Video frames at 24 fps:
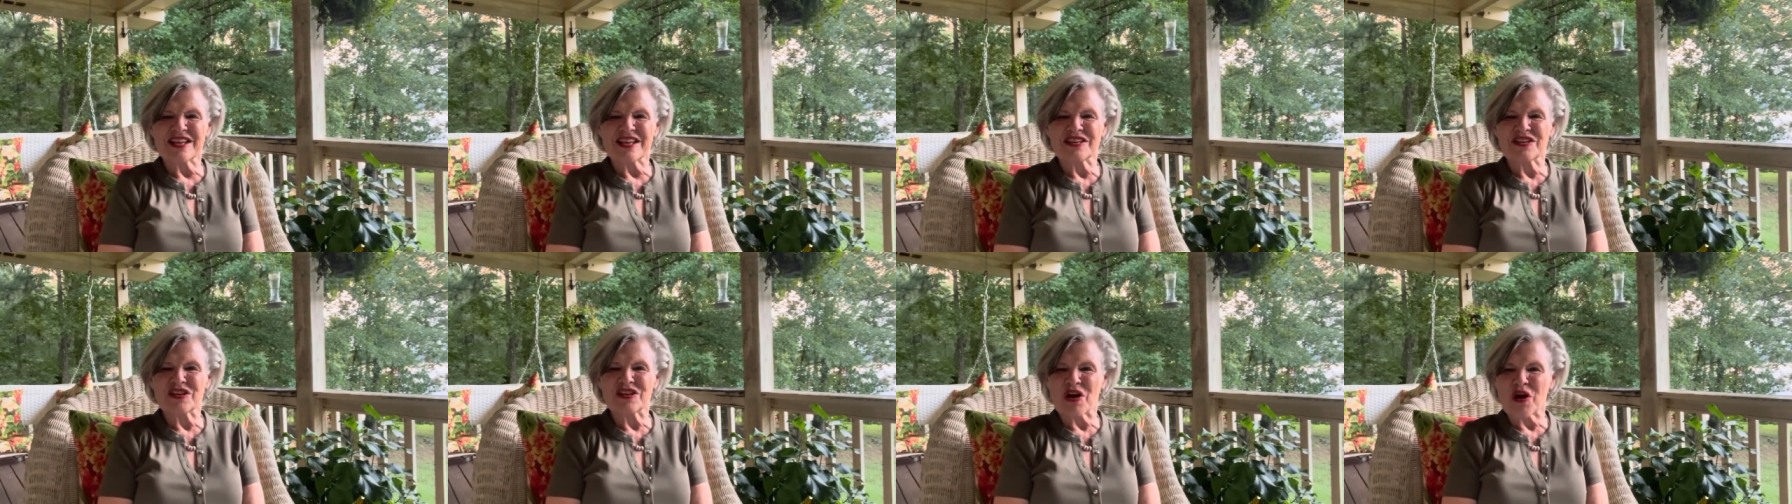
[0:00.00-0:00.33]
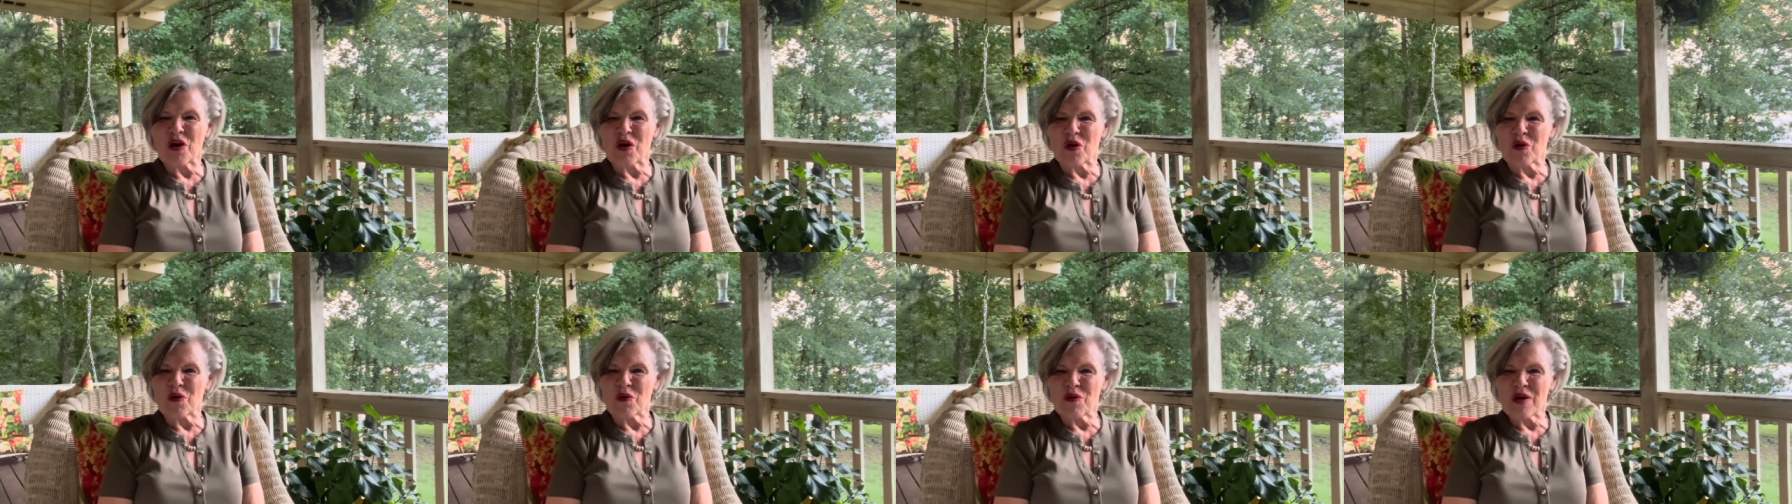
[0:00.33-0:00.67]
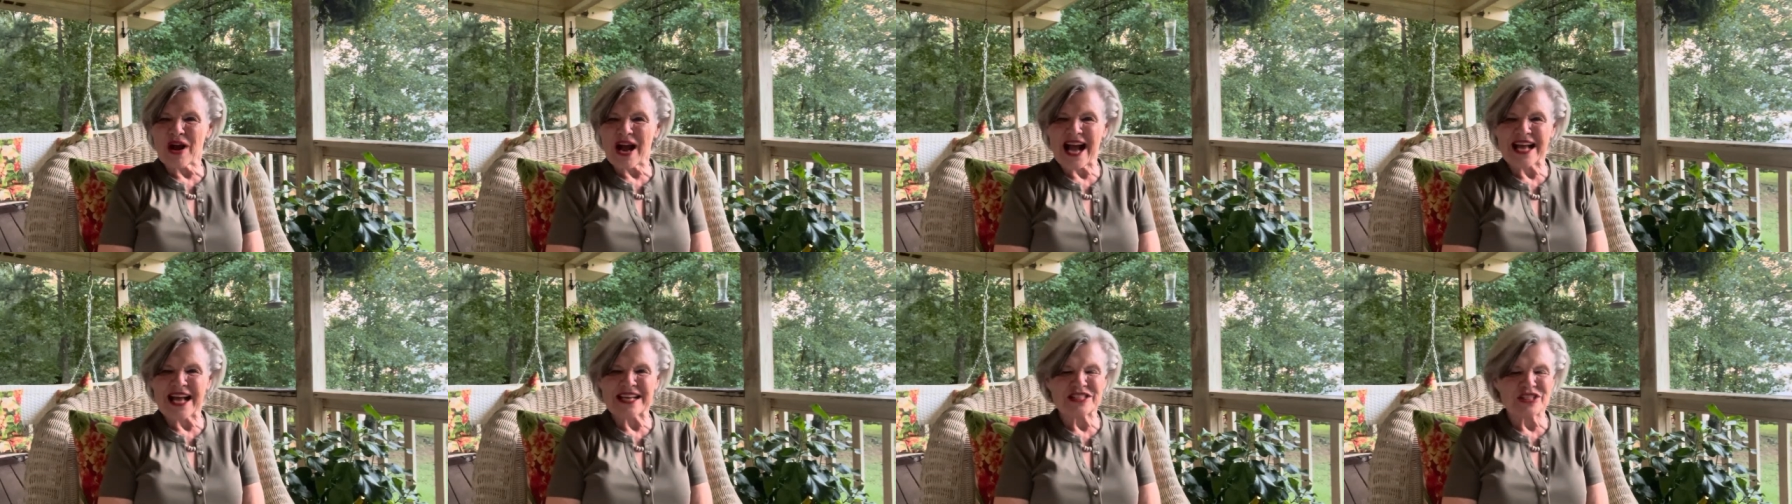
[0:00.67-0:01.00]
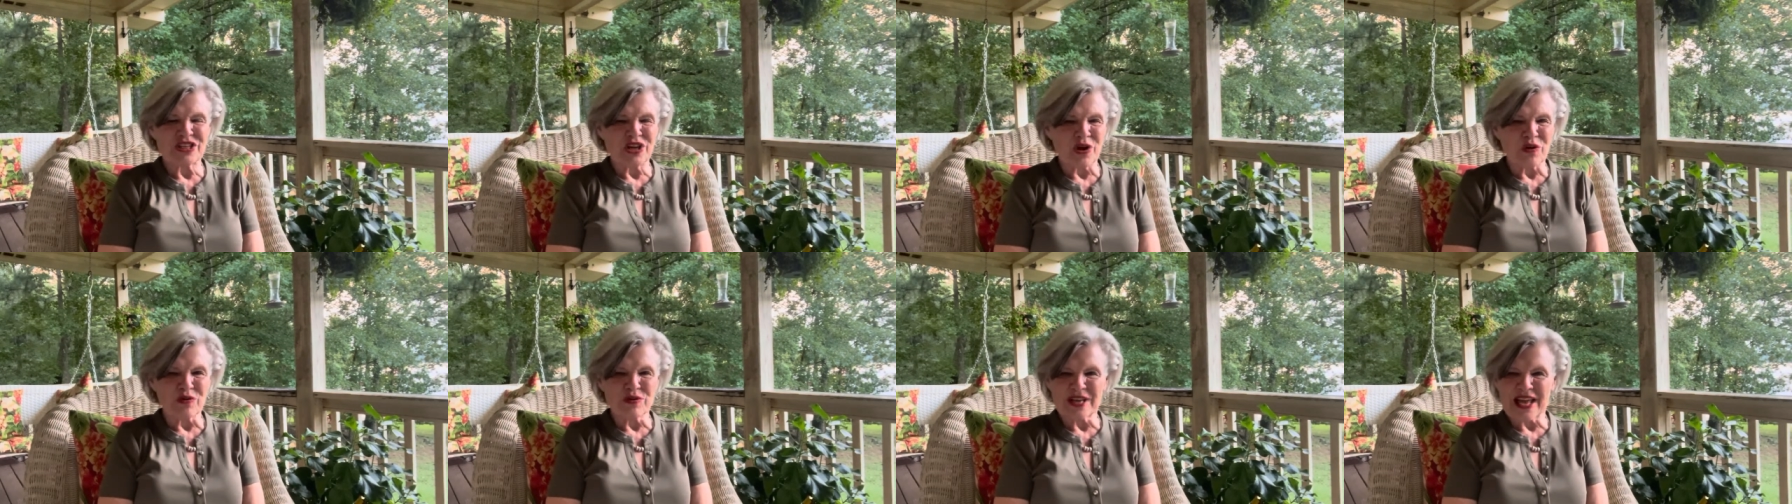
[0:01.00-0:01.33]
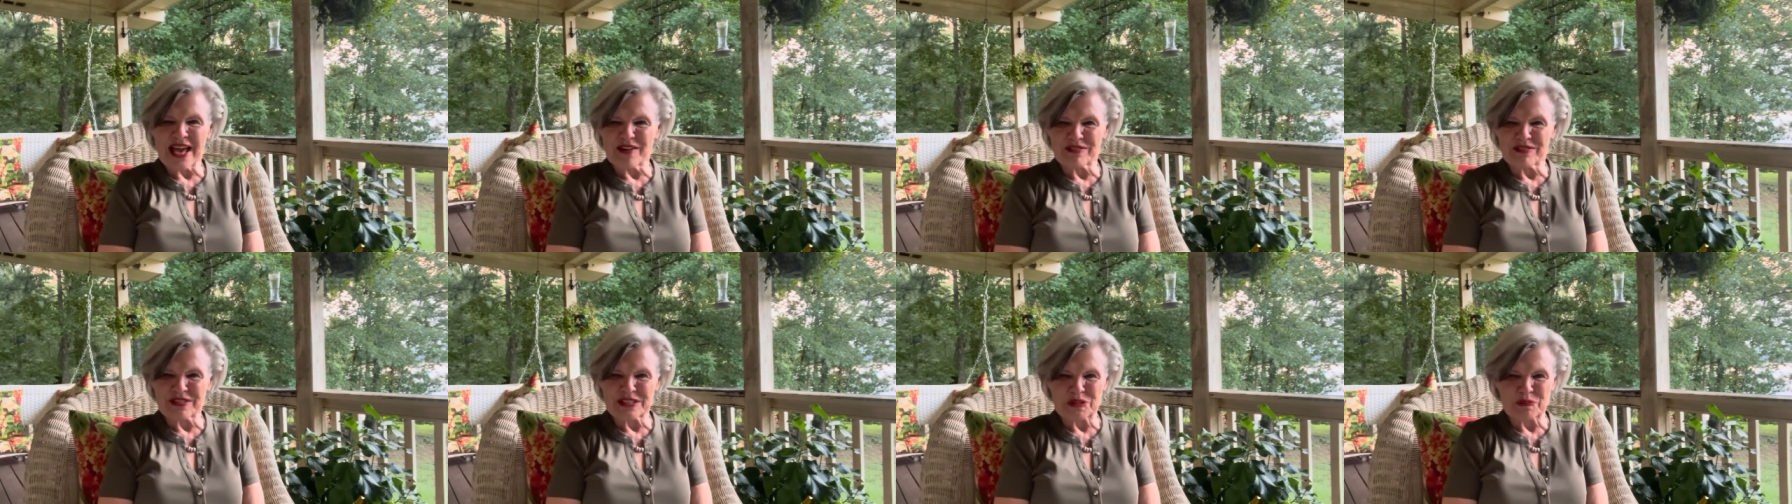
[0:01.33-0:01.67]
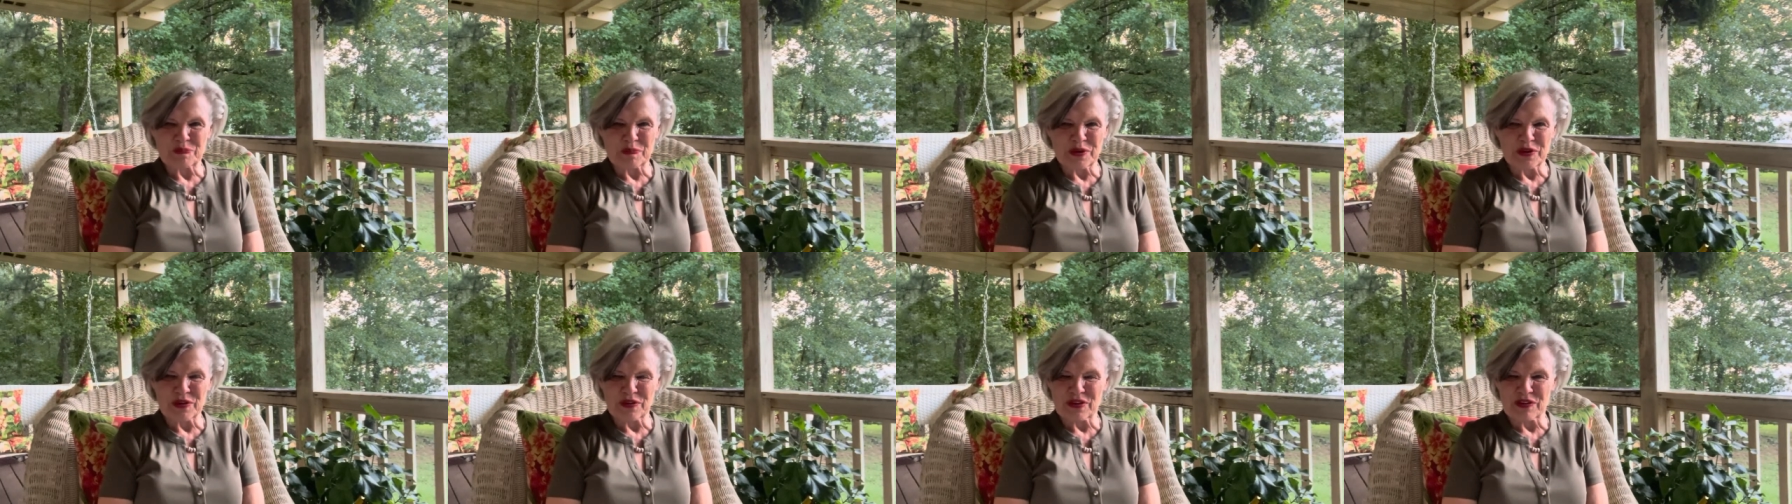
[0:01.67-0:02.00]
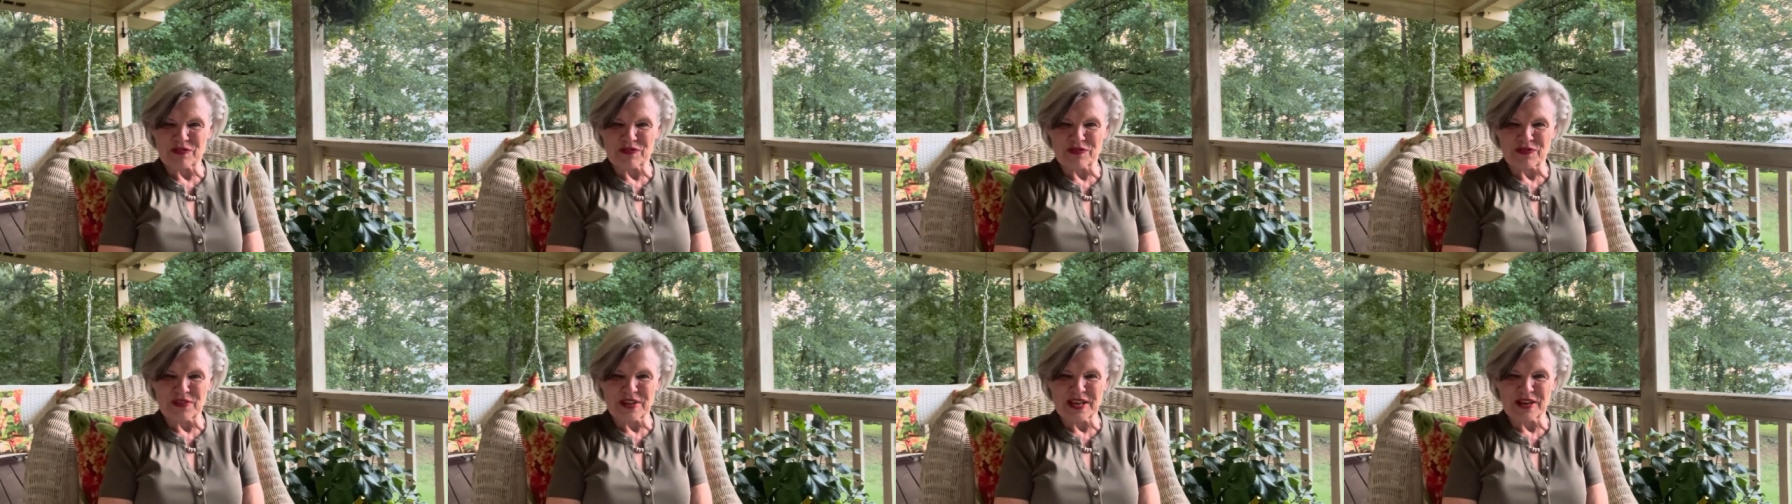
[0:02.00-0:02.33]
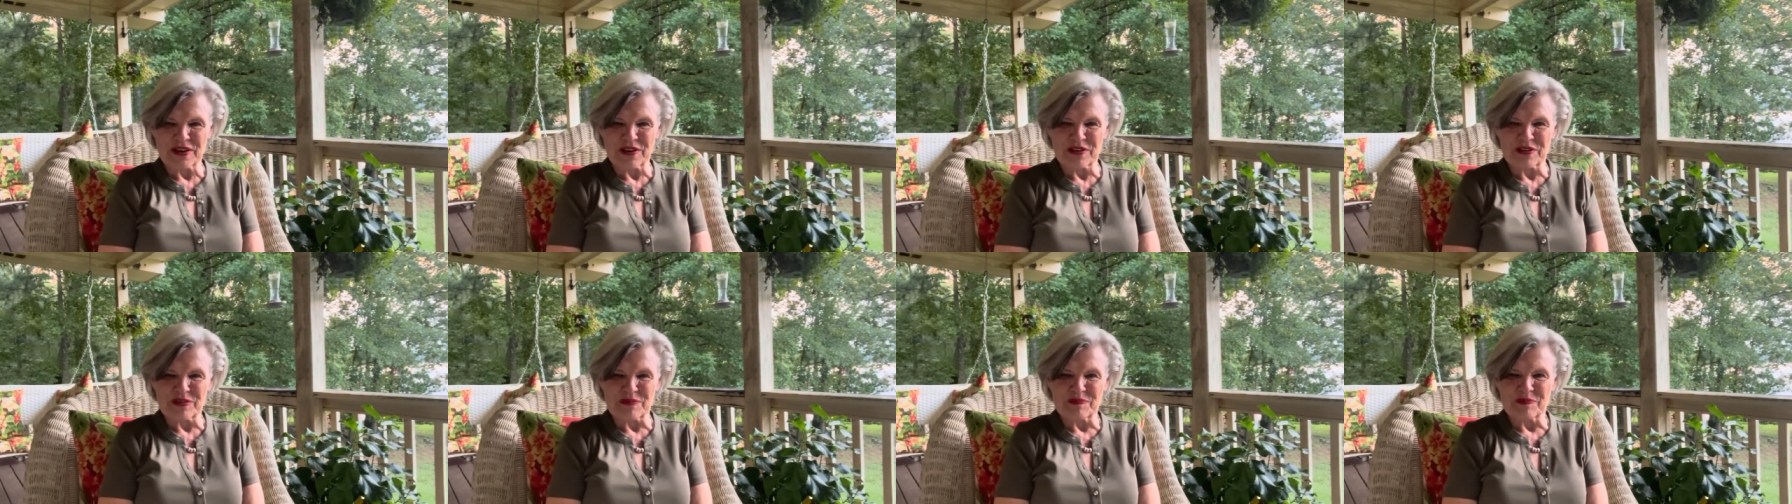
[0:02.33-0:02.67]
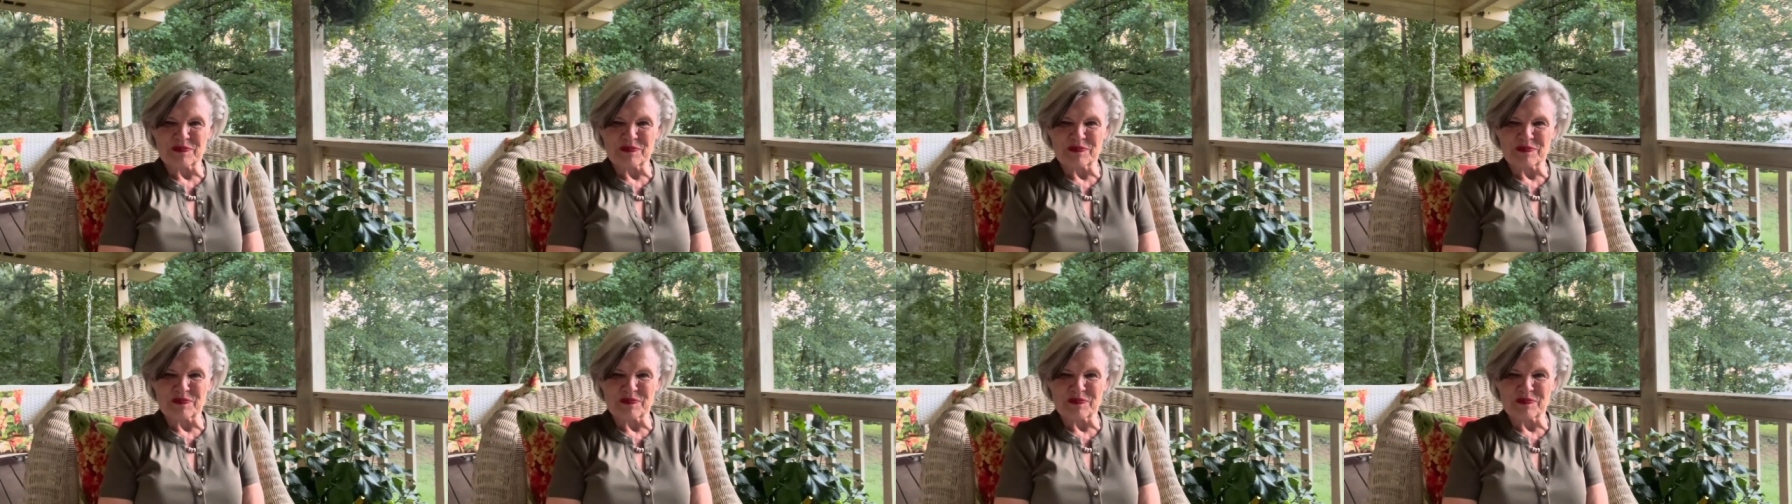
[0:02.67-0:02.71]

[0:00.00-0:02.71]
No, I don't have a spirit of fear,